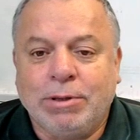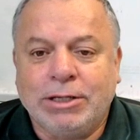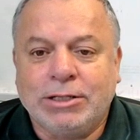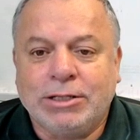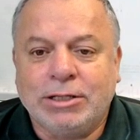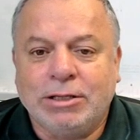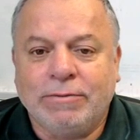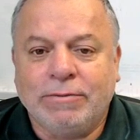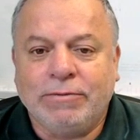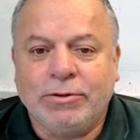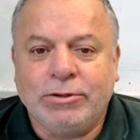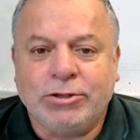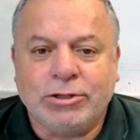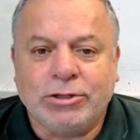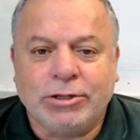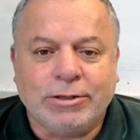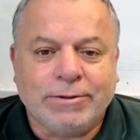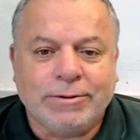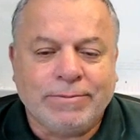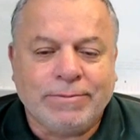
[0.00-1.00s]
place in the
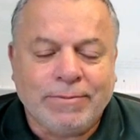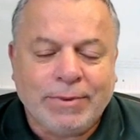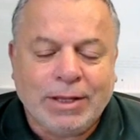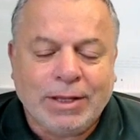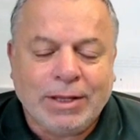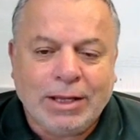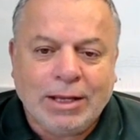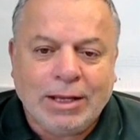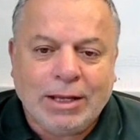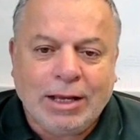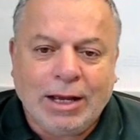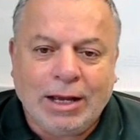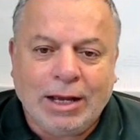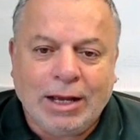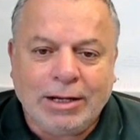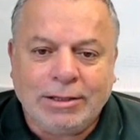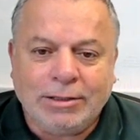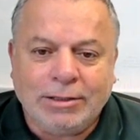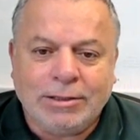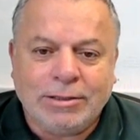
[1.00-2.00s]
future.
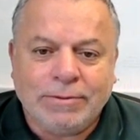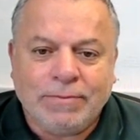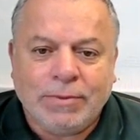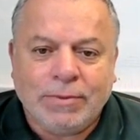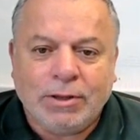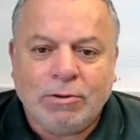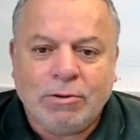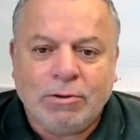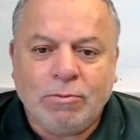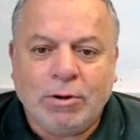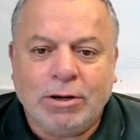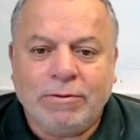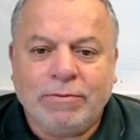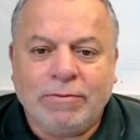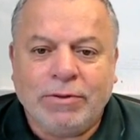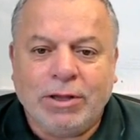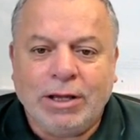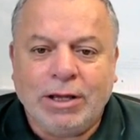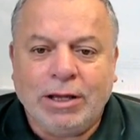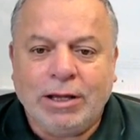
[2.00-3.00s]
And one
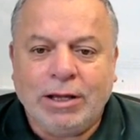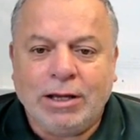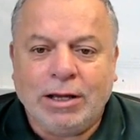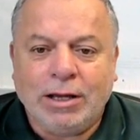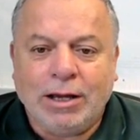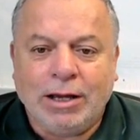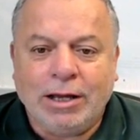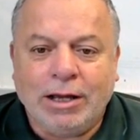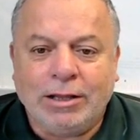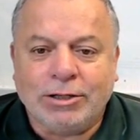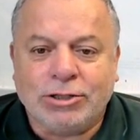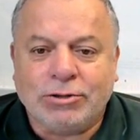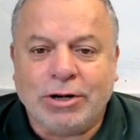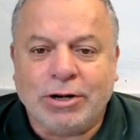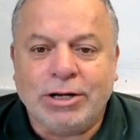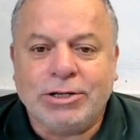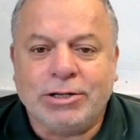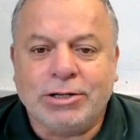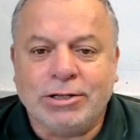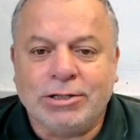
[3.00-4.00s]
of the
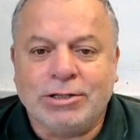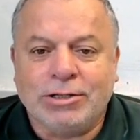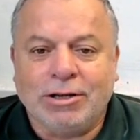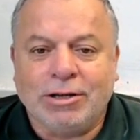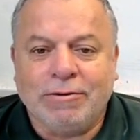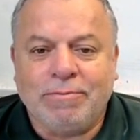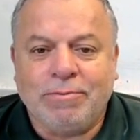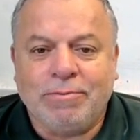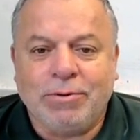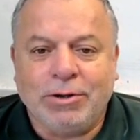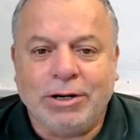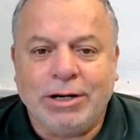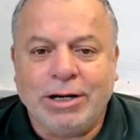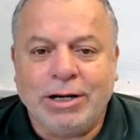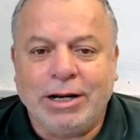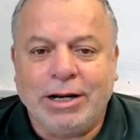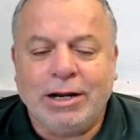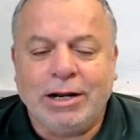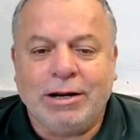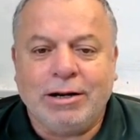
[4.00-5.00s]
illustrations I've put in
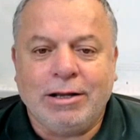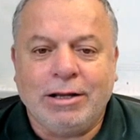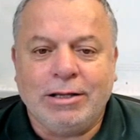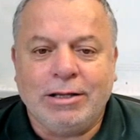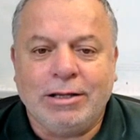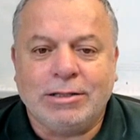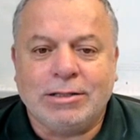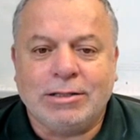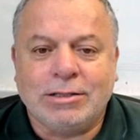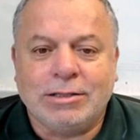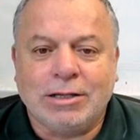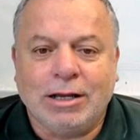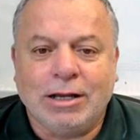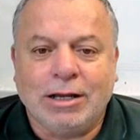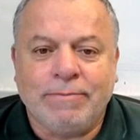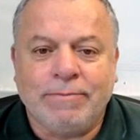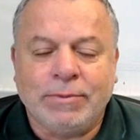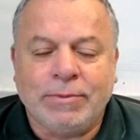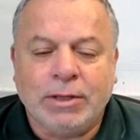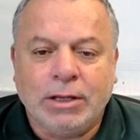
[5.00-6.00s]
here is
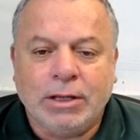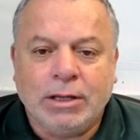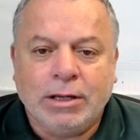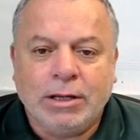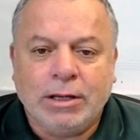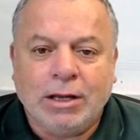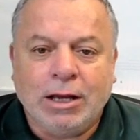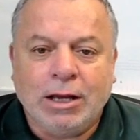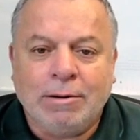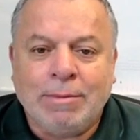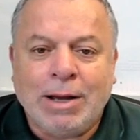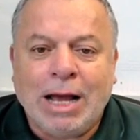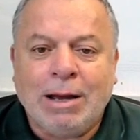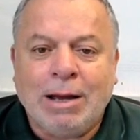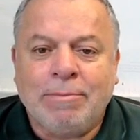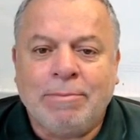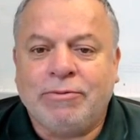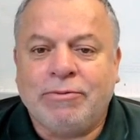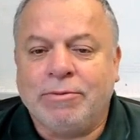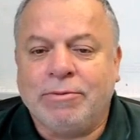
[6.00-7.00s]
a
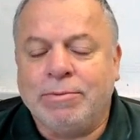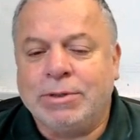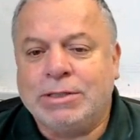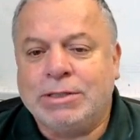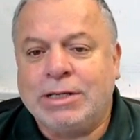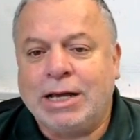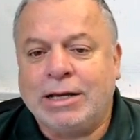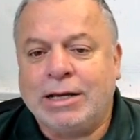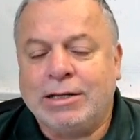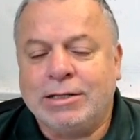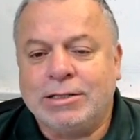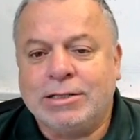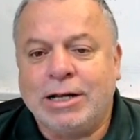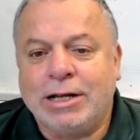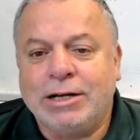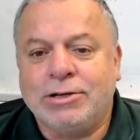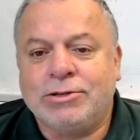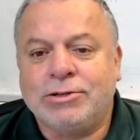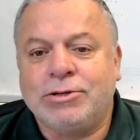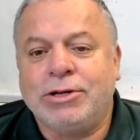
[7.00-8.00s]
map from the 2nd
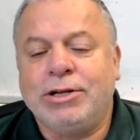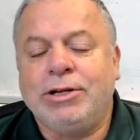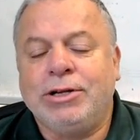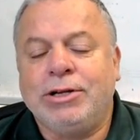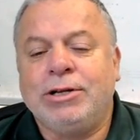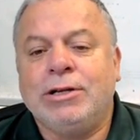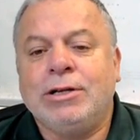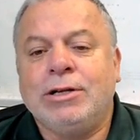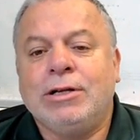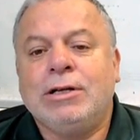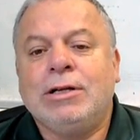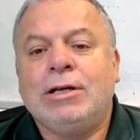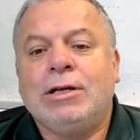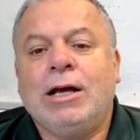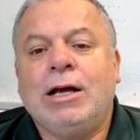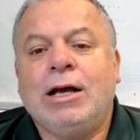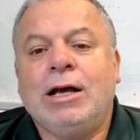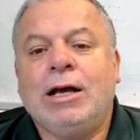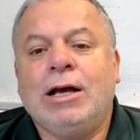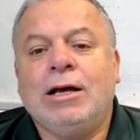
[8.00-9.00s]
century
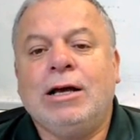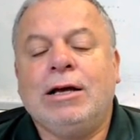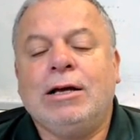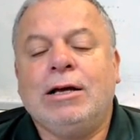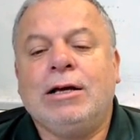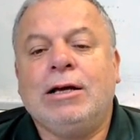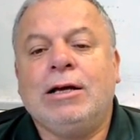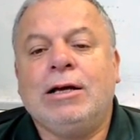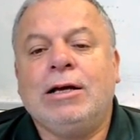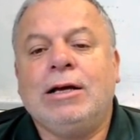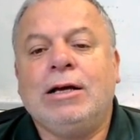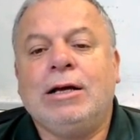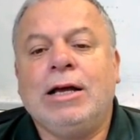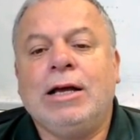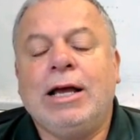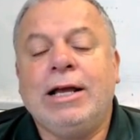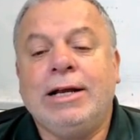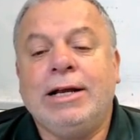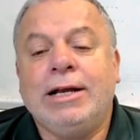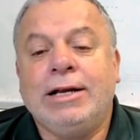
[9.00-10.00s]

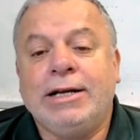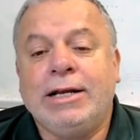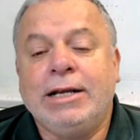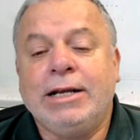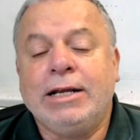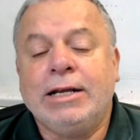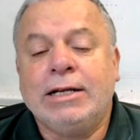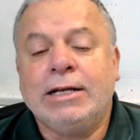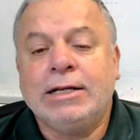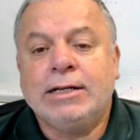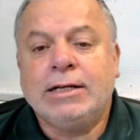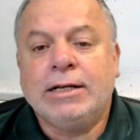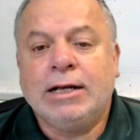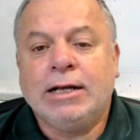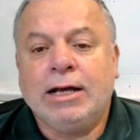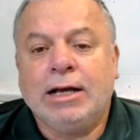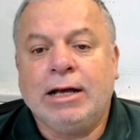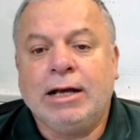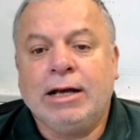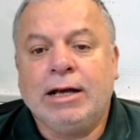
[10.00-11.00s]
AD,
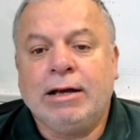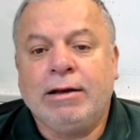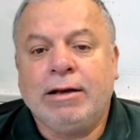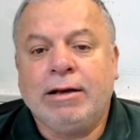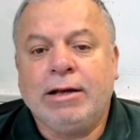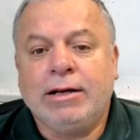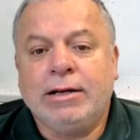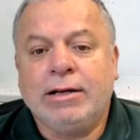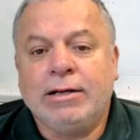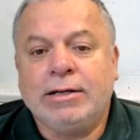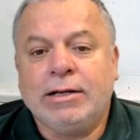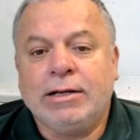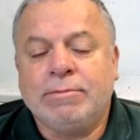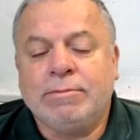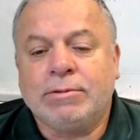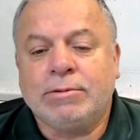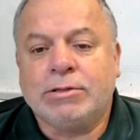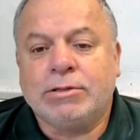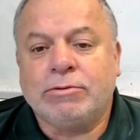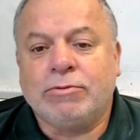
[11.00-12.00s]
and it
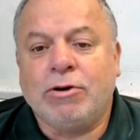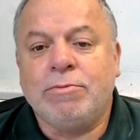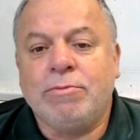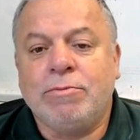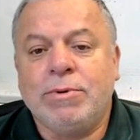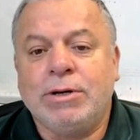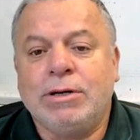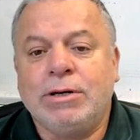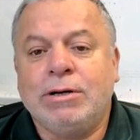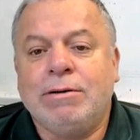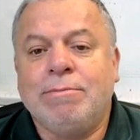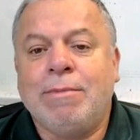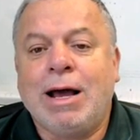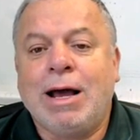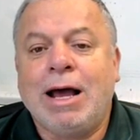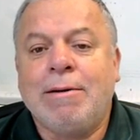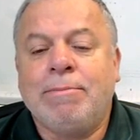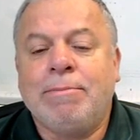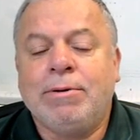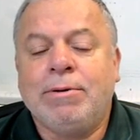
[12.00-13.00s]
was a Roman
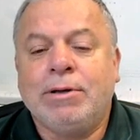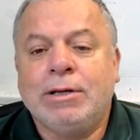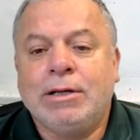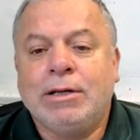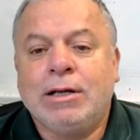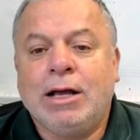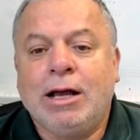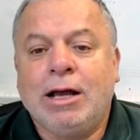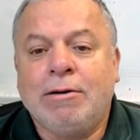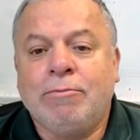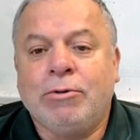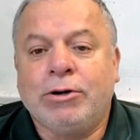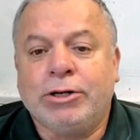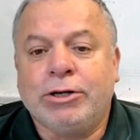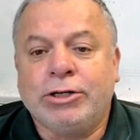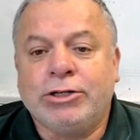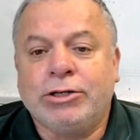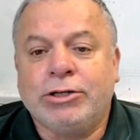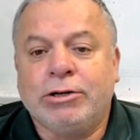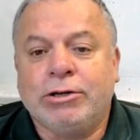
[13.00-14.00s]
map. And what
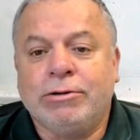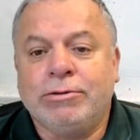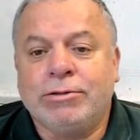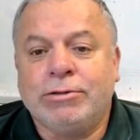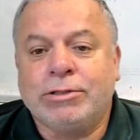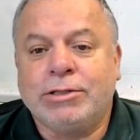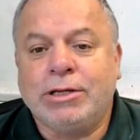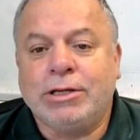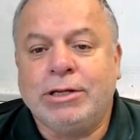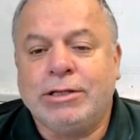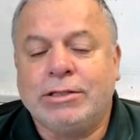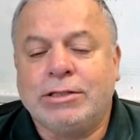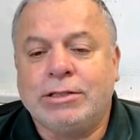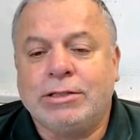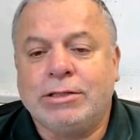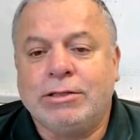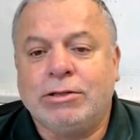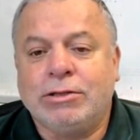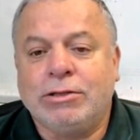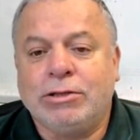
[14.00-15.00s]
it shows is
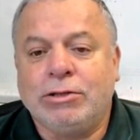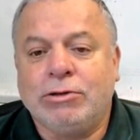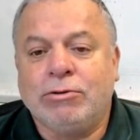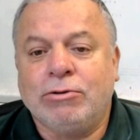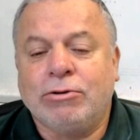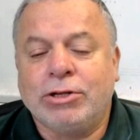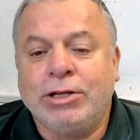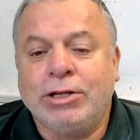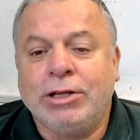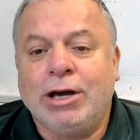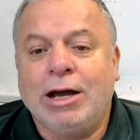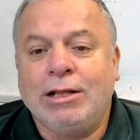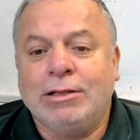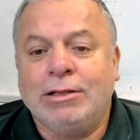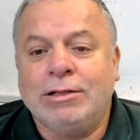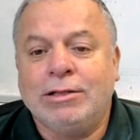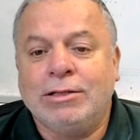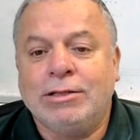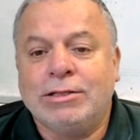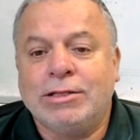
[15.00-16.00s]
the Orkney
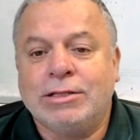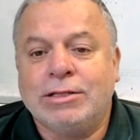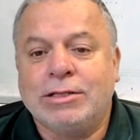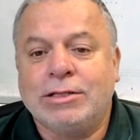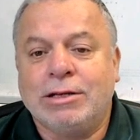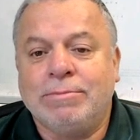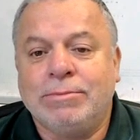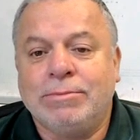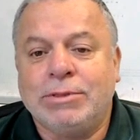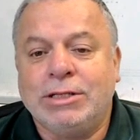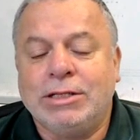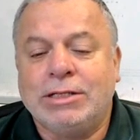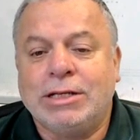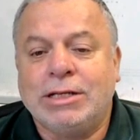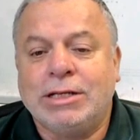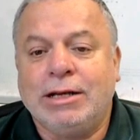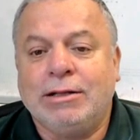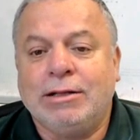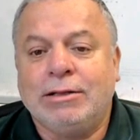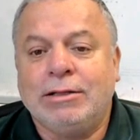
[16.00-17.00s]
Islands in some
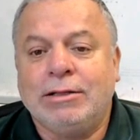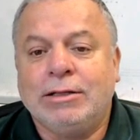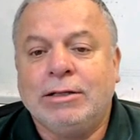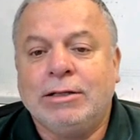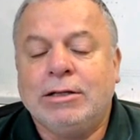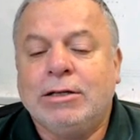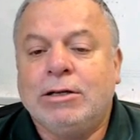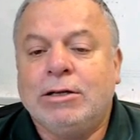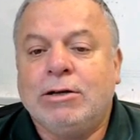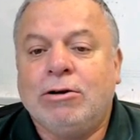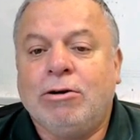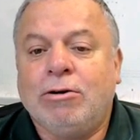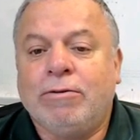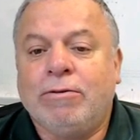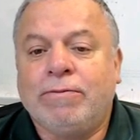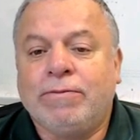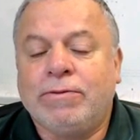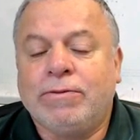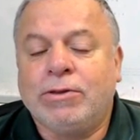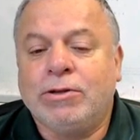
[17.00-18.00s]
detail
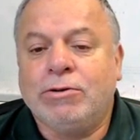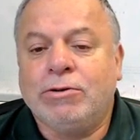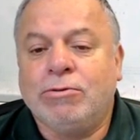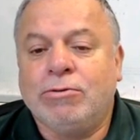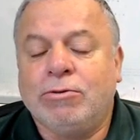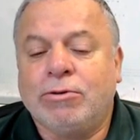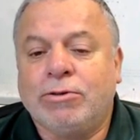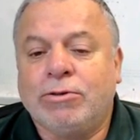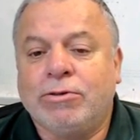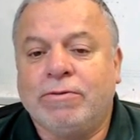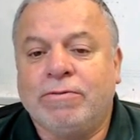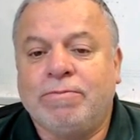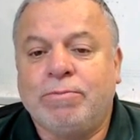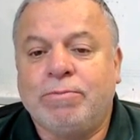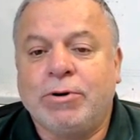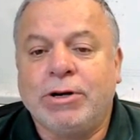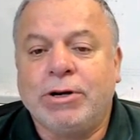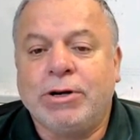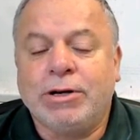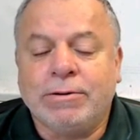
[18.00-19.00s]
off the north of
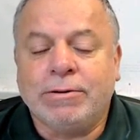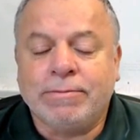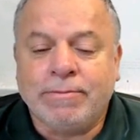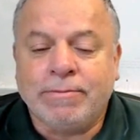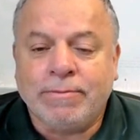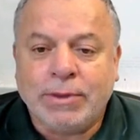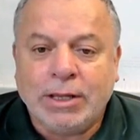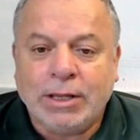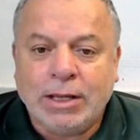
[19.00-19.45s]
Britain.